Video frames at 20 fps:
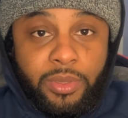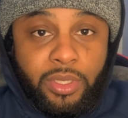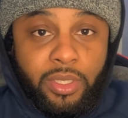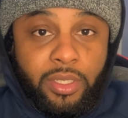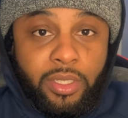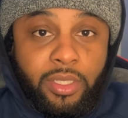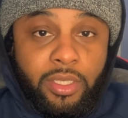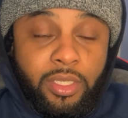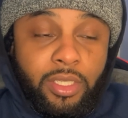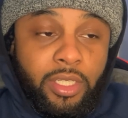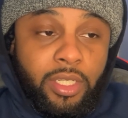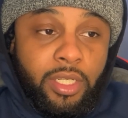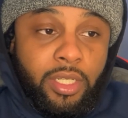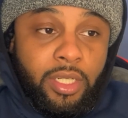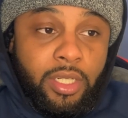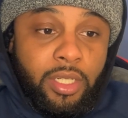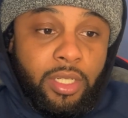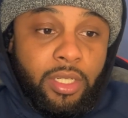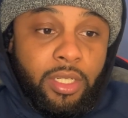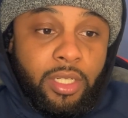are
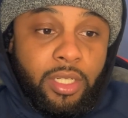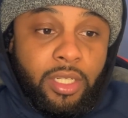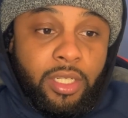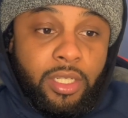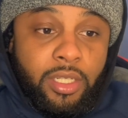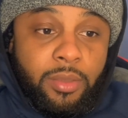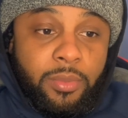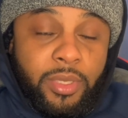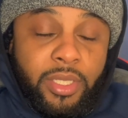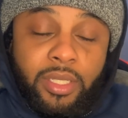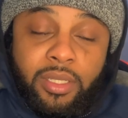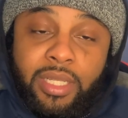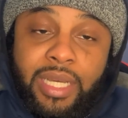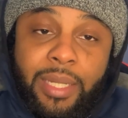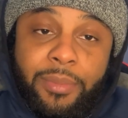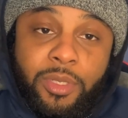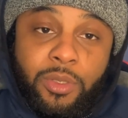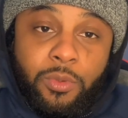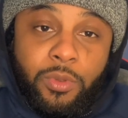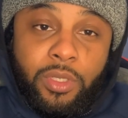in
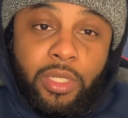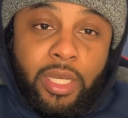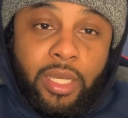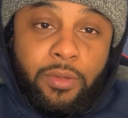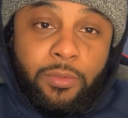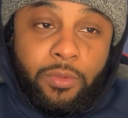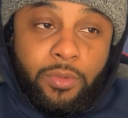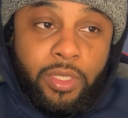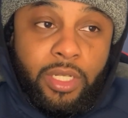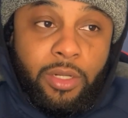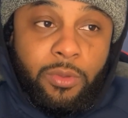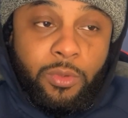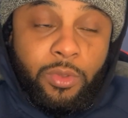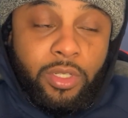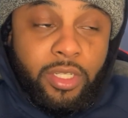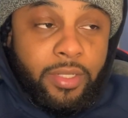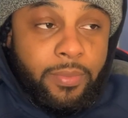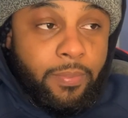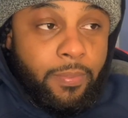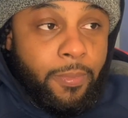alignment with what I
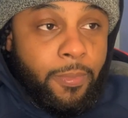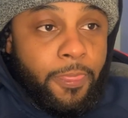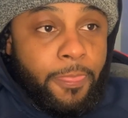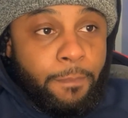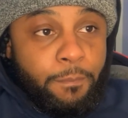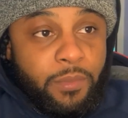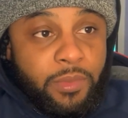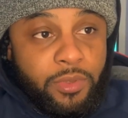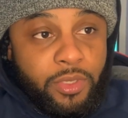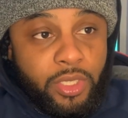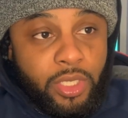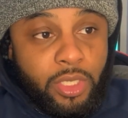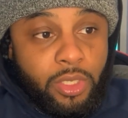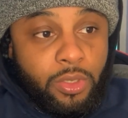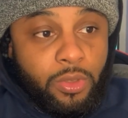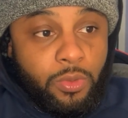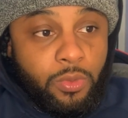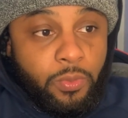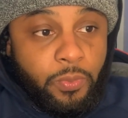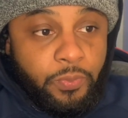want.
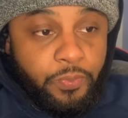So